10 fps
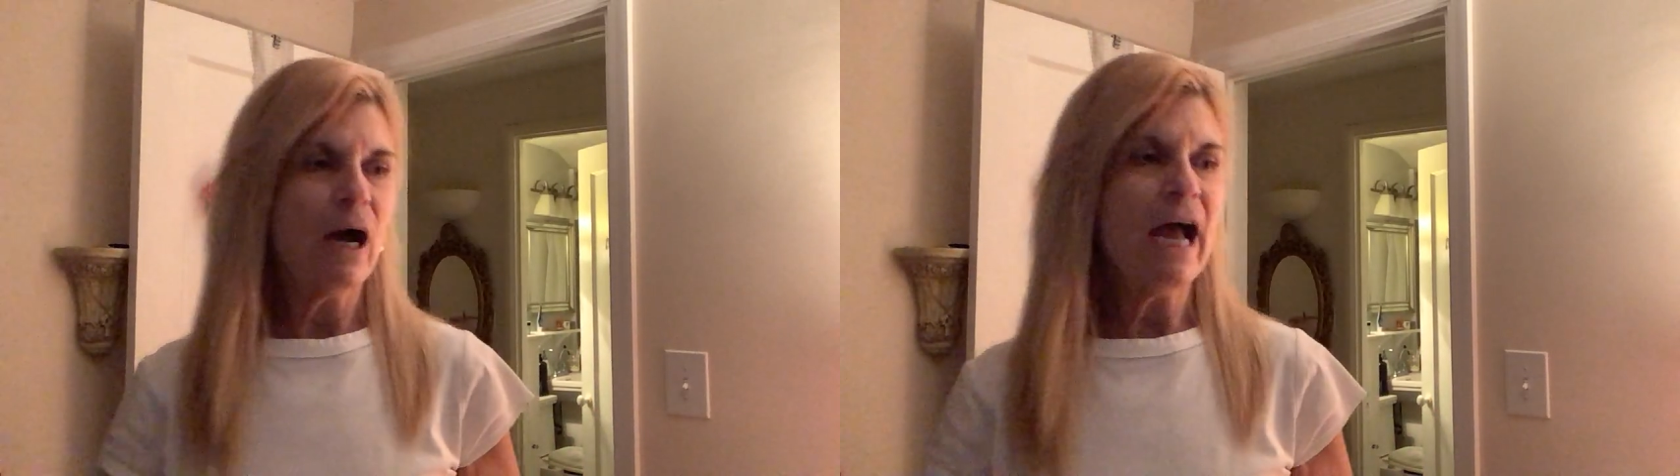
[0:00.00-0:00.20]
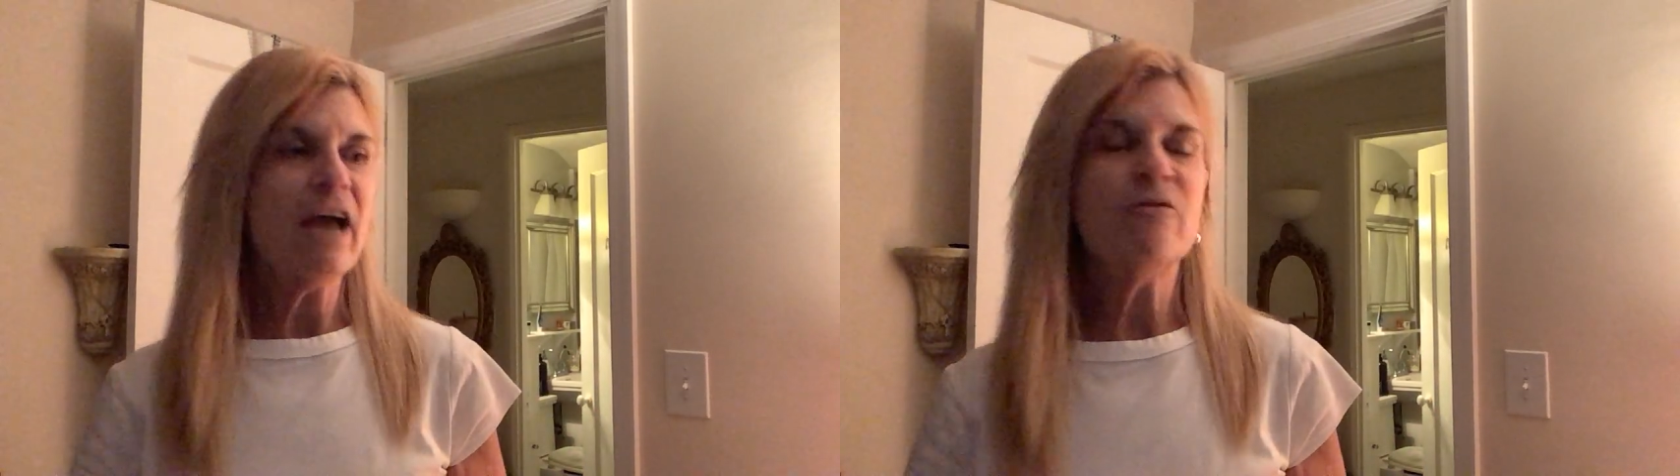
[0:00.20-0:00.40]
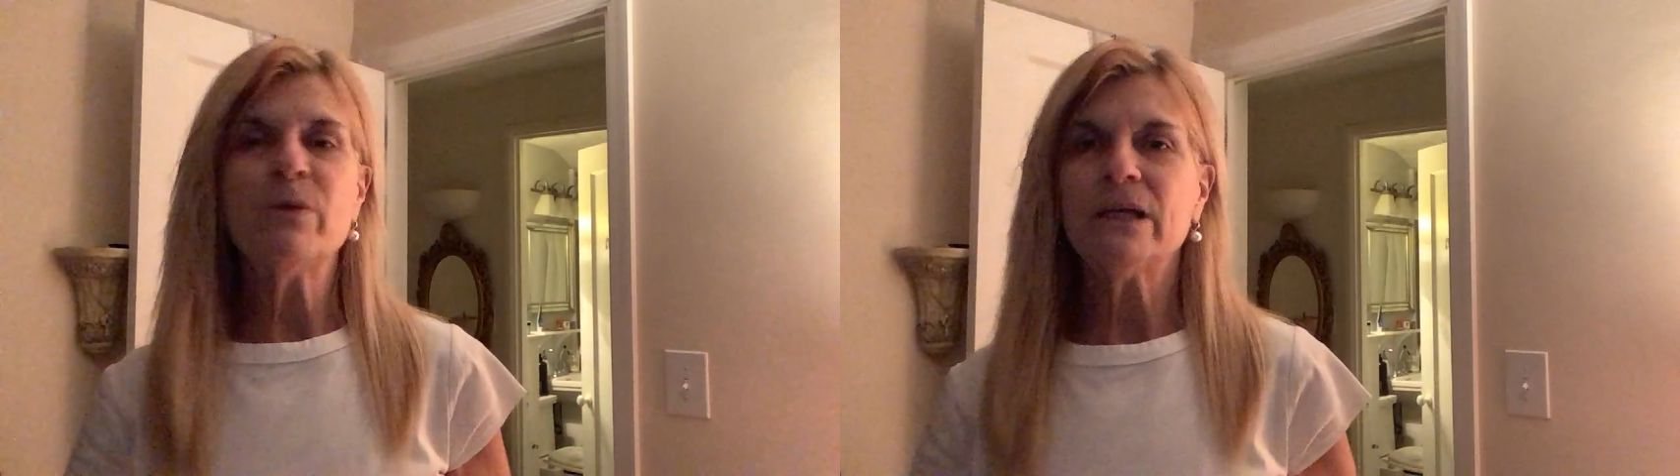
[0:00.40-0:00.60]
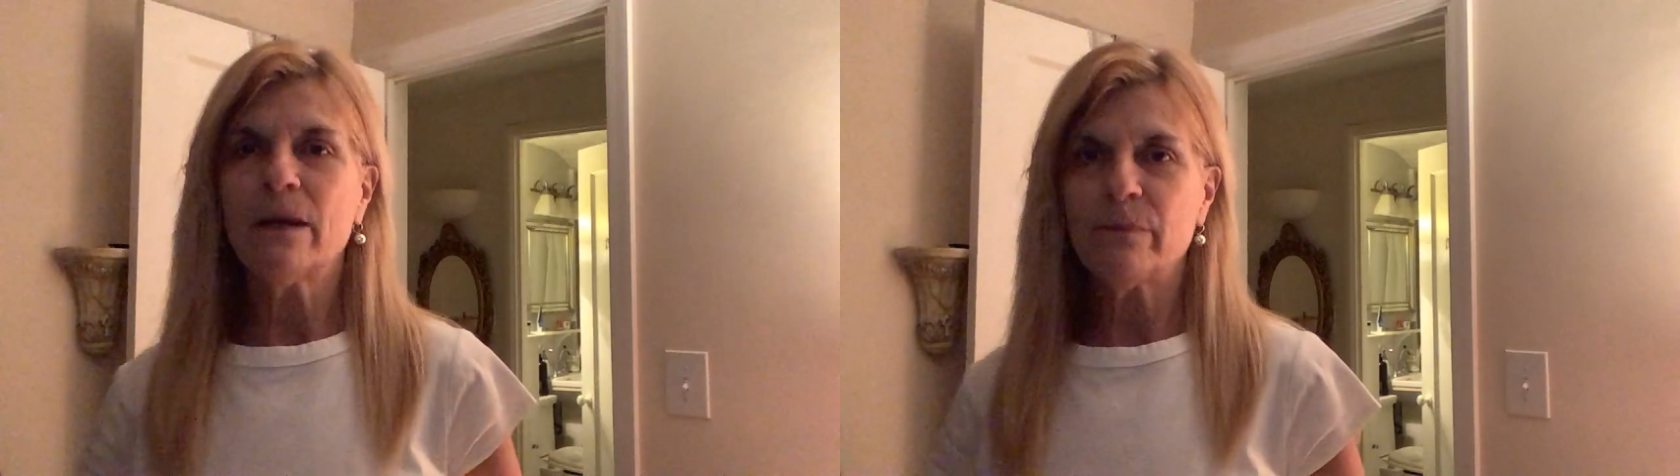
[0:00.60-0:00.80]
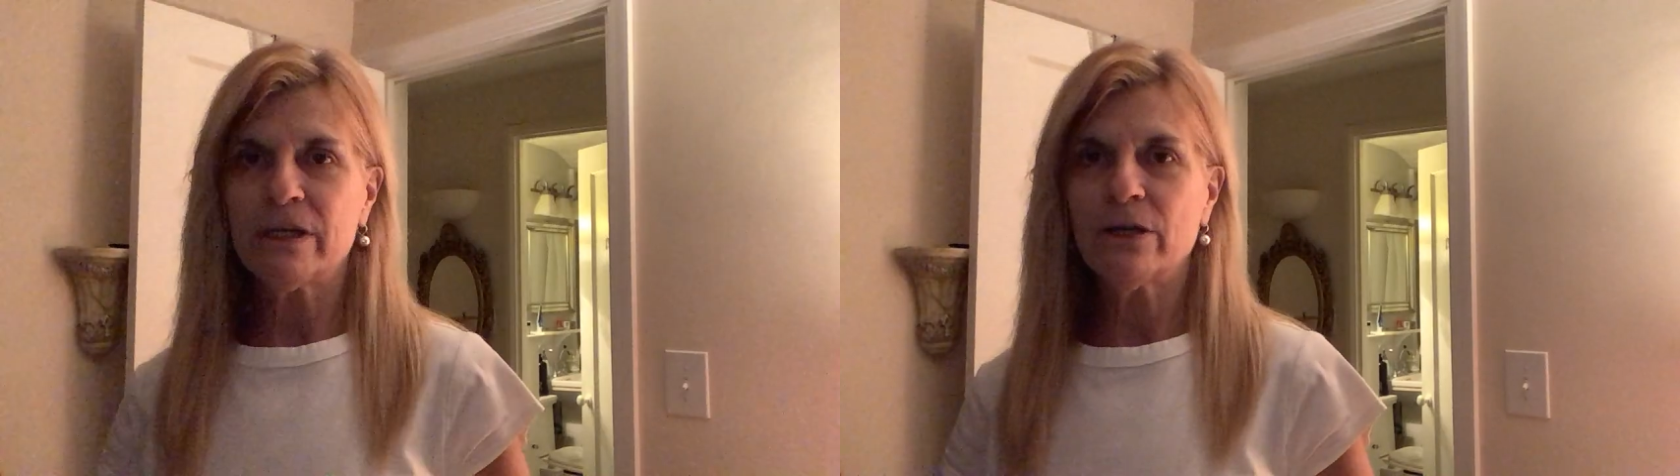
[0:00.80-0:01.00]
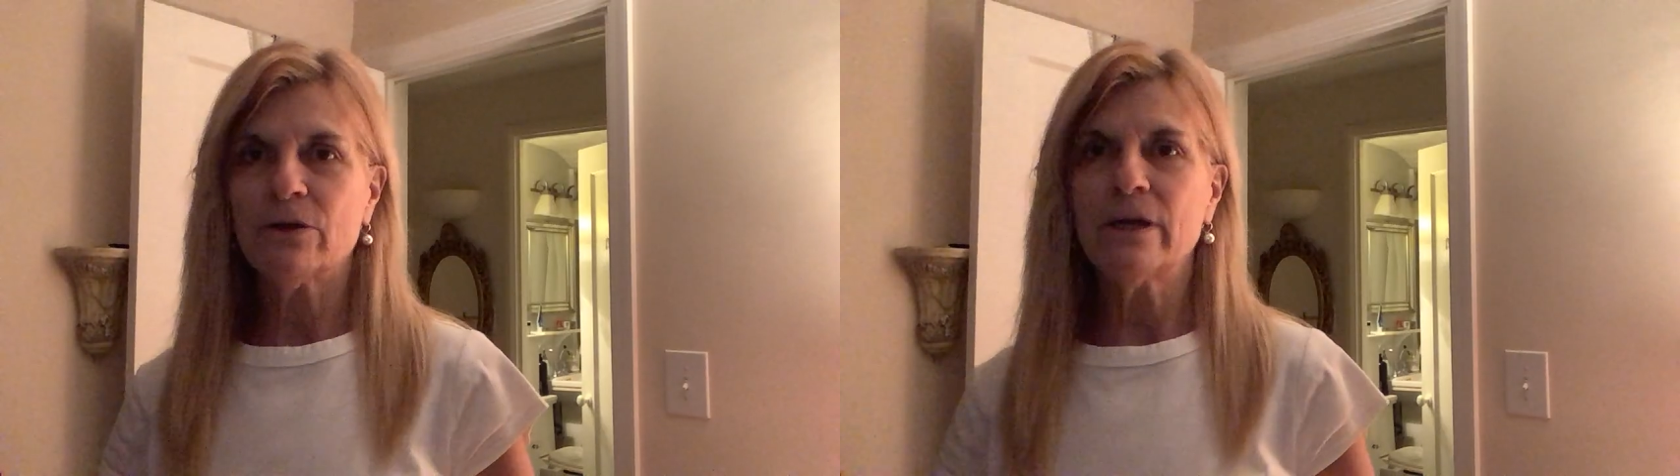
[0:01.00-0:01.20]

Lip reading: I have been up here